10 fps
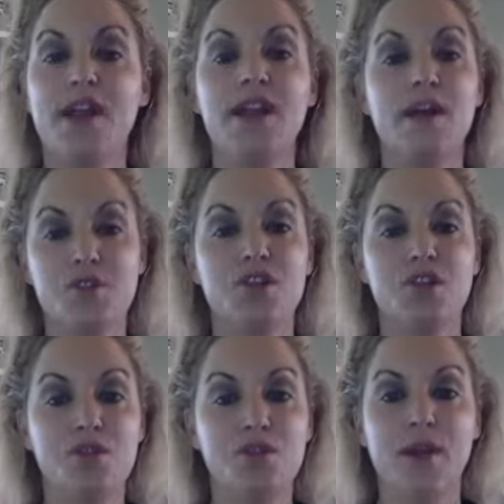I'm sure
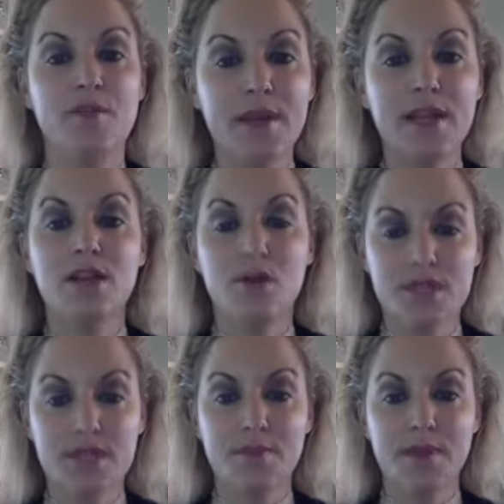you do. Everybody knows
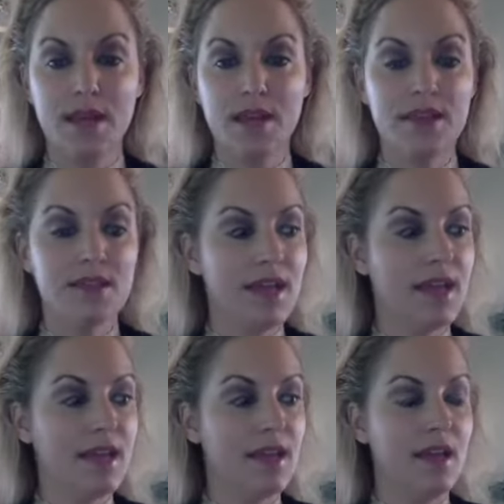somebody that's
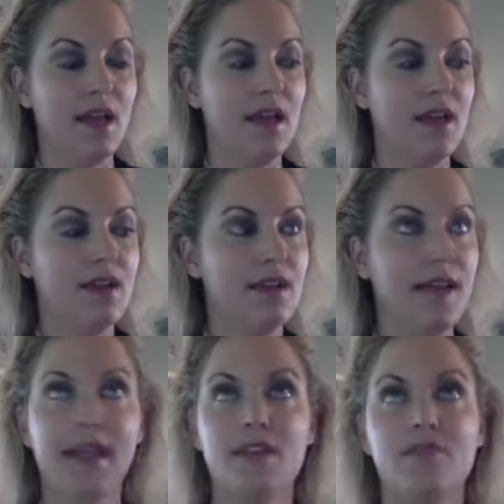like,
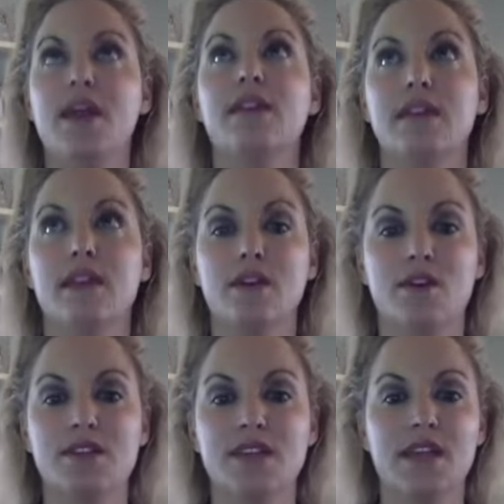Negative Nelly, or
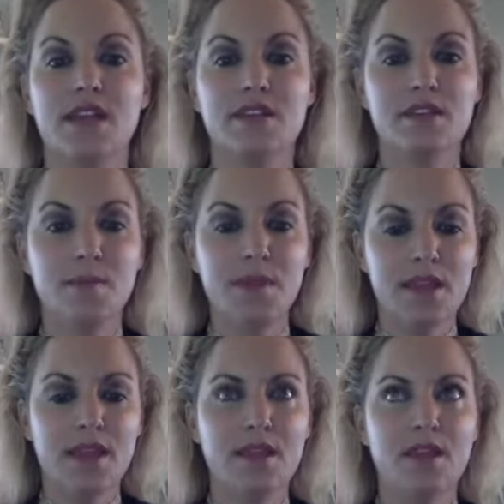it's like somebody
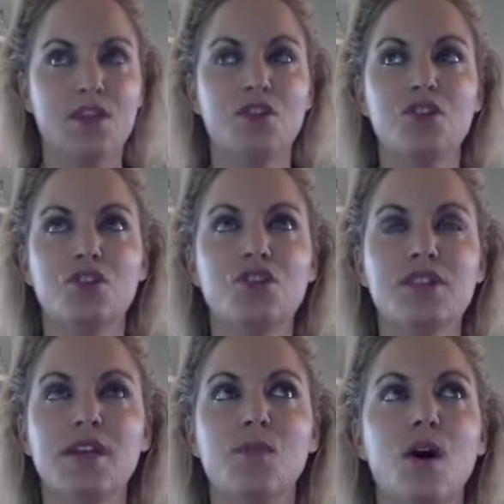that you, you're just
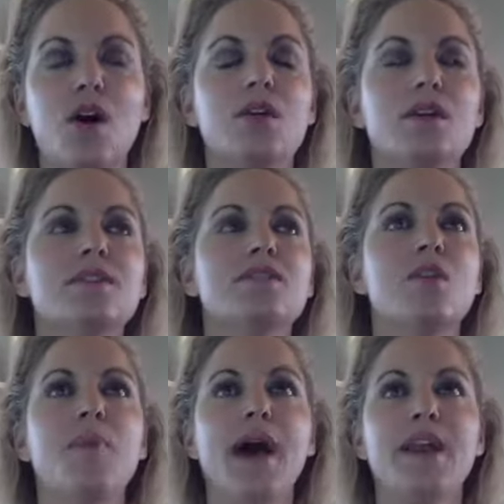like, oh, it's
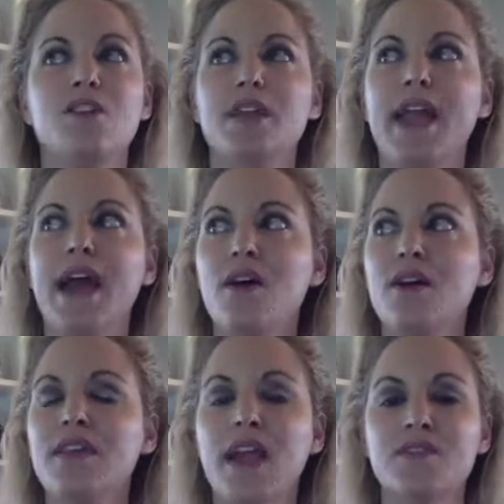so bad. And you're like, how
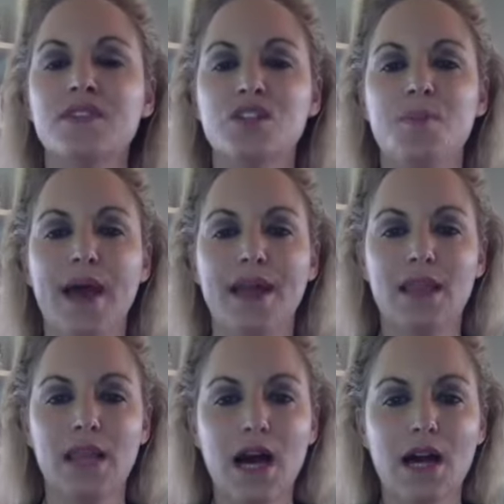can they have such bad
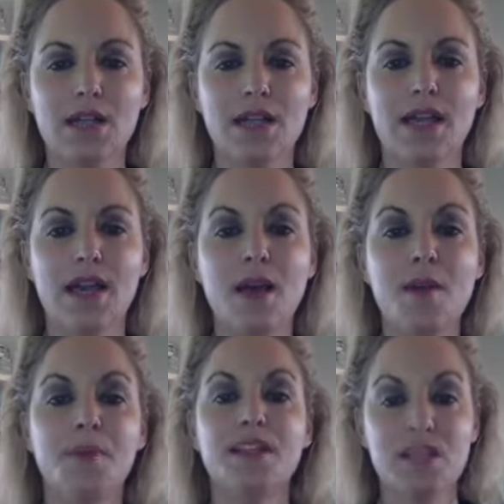luck? Like,
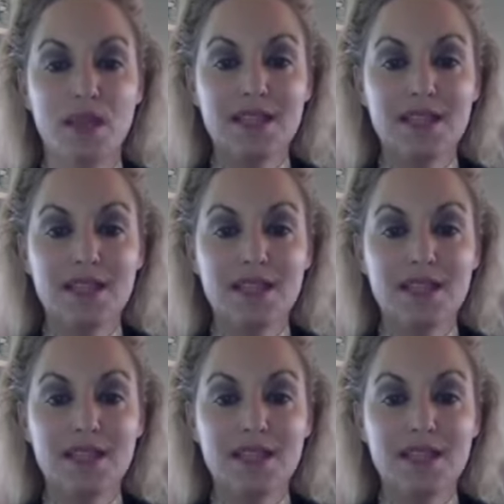but it's, it's